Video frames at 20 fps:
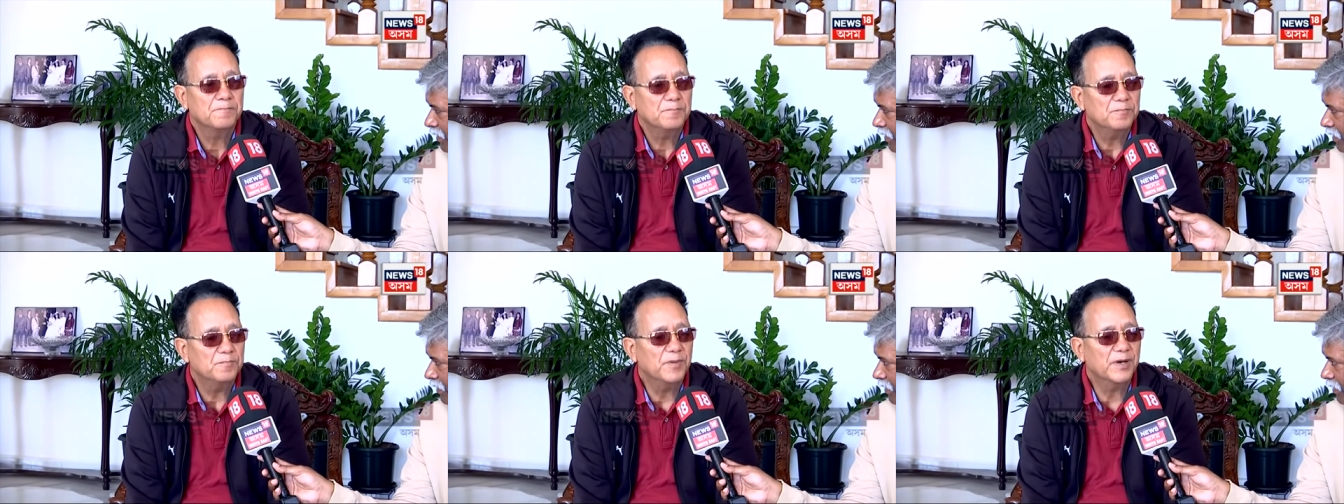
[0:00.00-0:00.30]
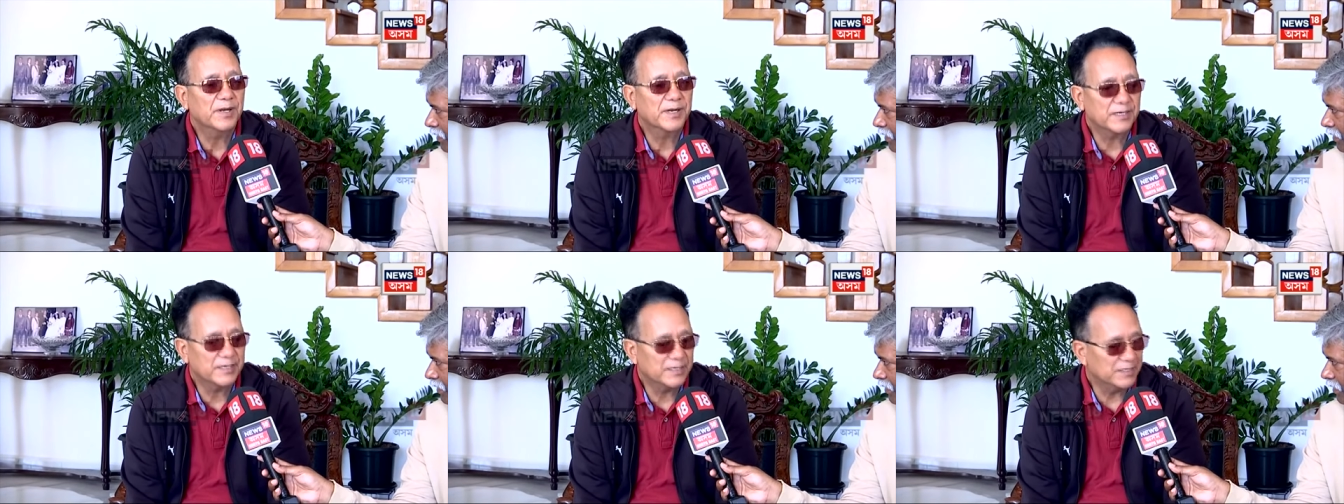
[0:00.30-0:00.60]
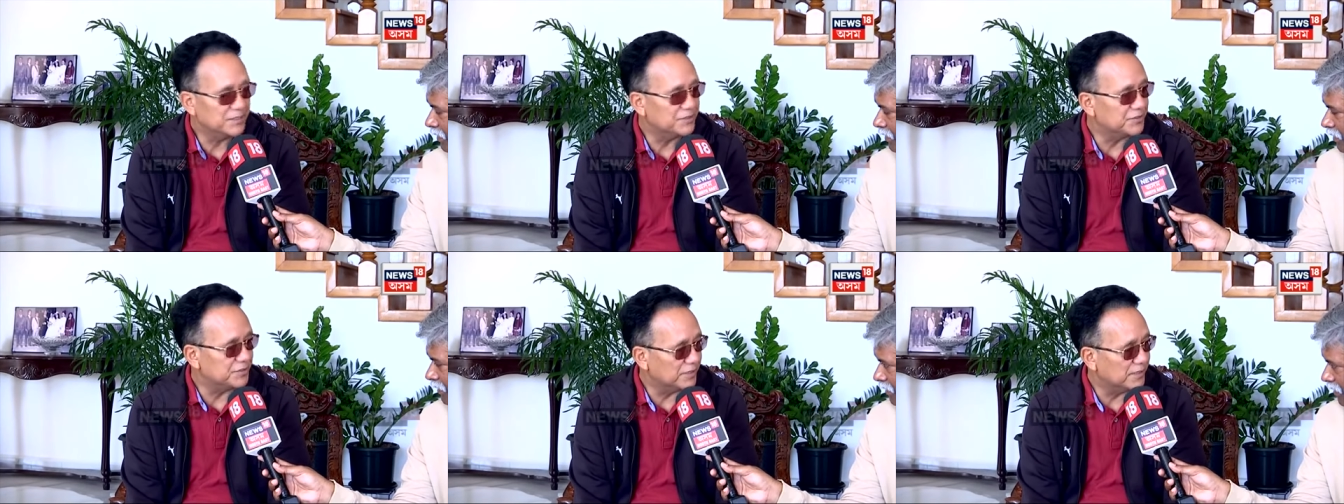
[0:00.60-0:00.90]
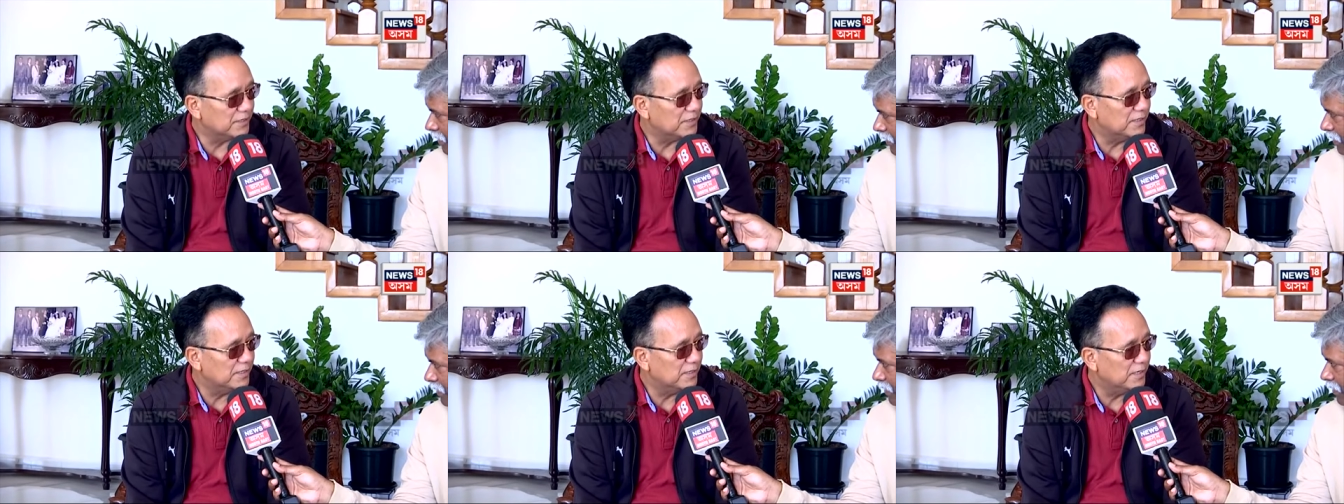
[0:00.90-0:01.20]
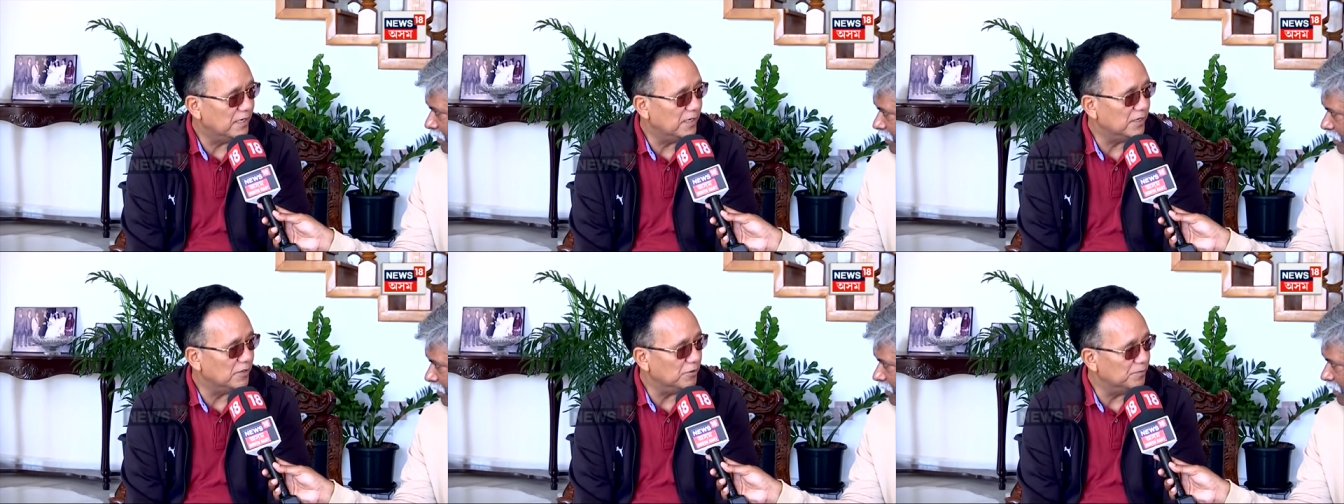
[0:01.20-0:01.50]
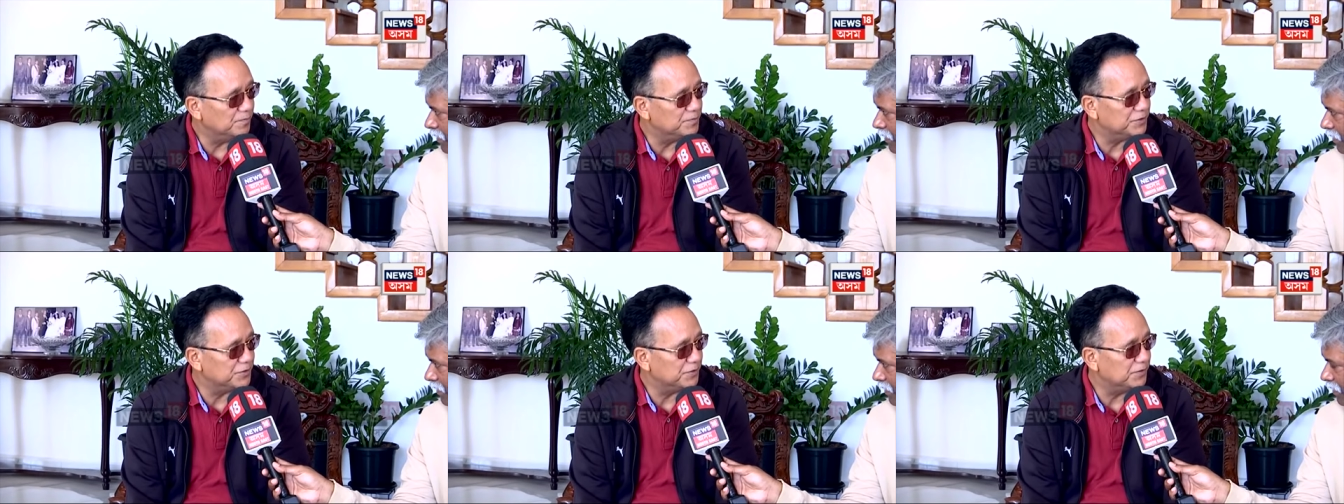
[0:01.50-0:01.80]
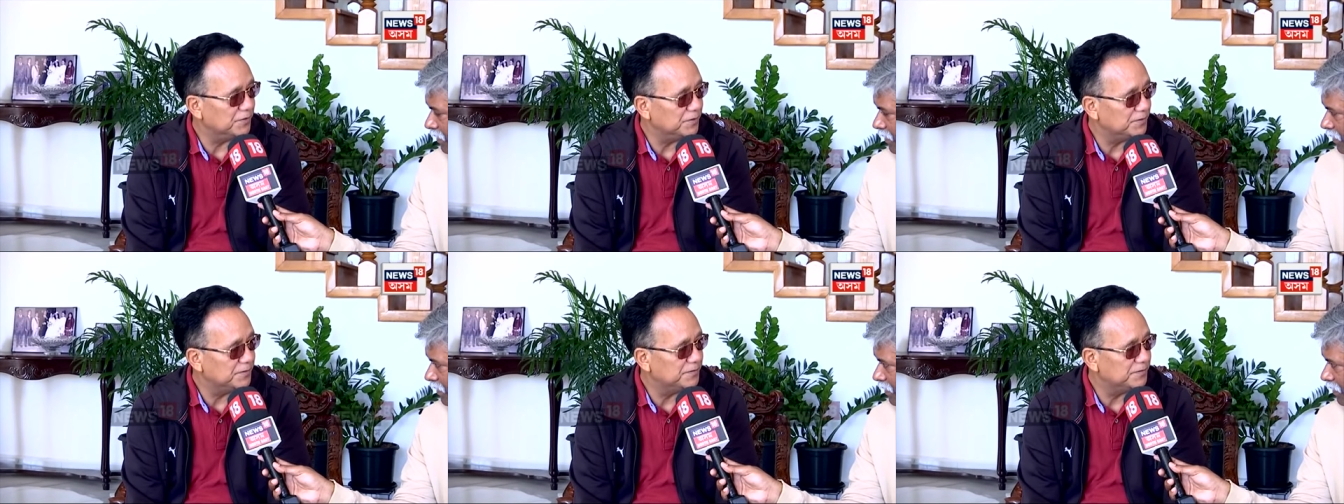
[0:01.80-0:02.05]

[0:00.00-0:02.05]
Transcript: Mara district, I hope so.